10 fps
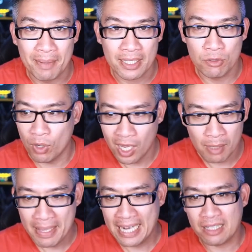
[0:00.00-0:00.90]
Like, you
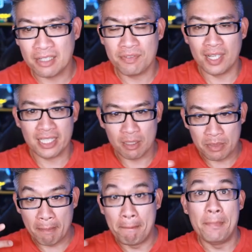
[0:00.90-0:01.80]
automatically feel like
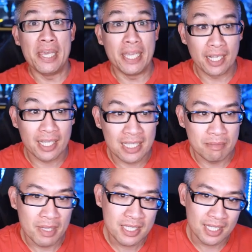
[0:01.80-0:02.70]
something big
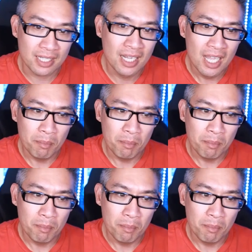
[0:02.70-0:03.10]
is missing.